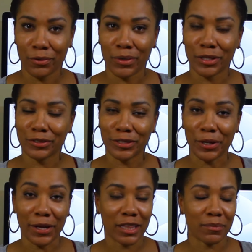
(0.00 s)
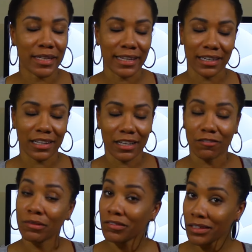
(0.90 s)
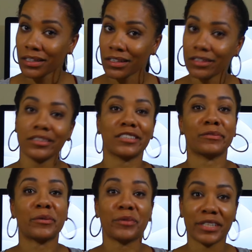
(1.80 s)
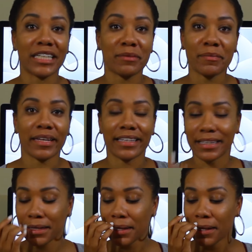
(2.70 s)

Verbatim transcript: What you saw at the beginning of my video is what we're going to be making.